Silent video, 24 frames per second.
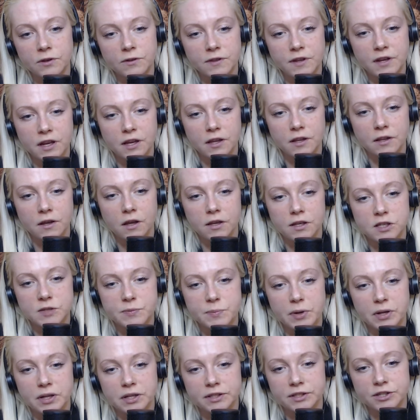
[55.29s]
Do you think an
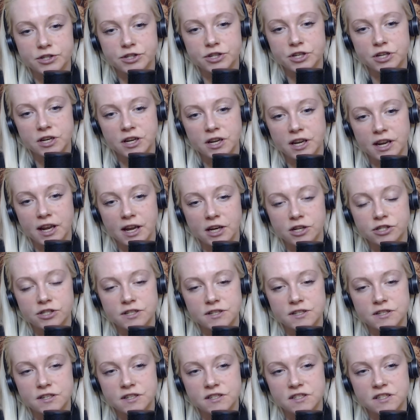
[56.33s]
honest politician can
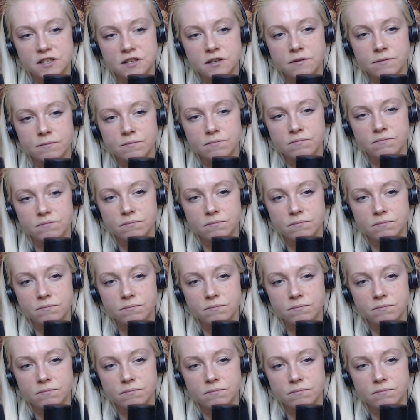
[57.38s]
actually succeed?